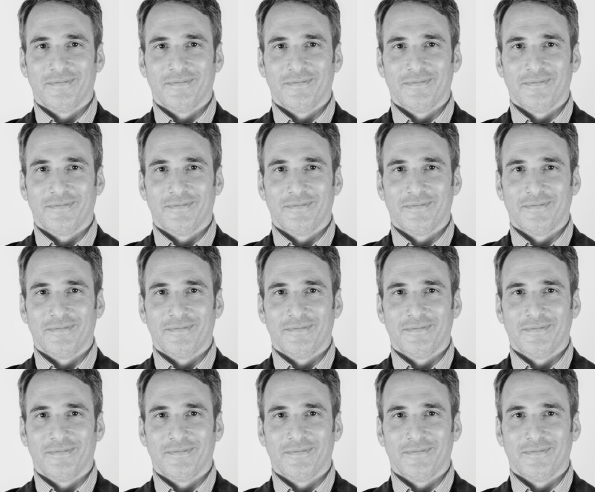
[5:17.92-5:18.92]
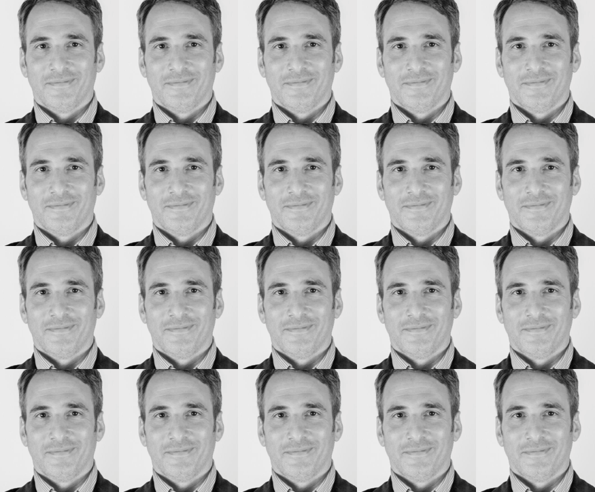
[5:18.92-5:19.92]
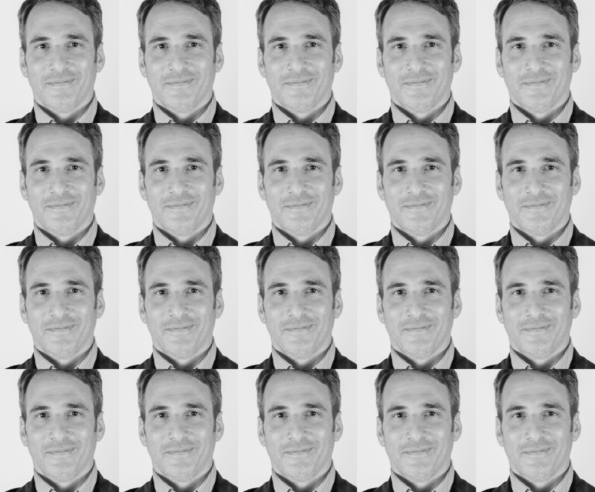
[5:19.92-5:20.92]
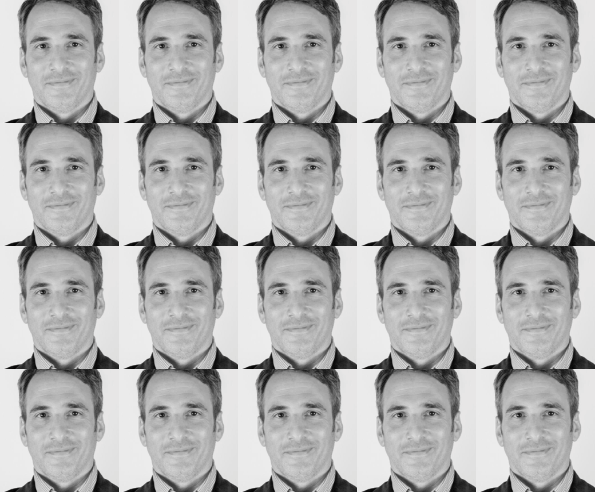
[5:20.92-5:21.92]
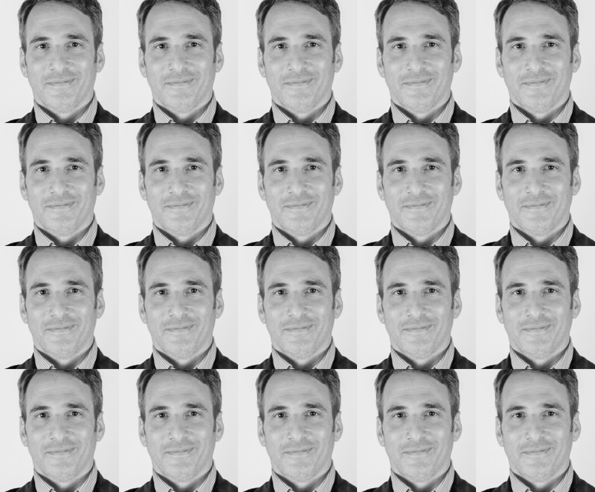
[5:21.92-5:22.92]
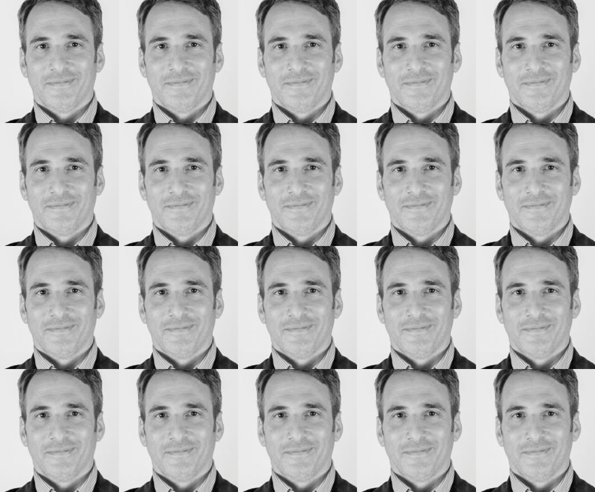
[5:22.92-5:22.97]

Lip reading: The face doesn't move, so there is nothing to read.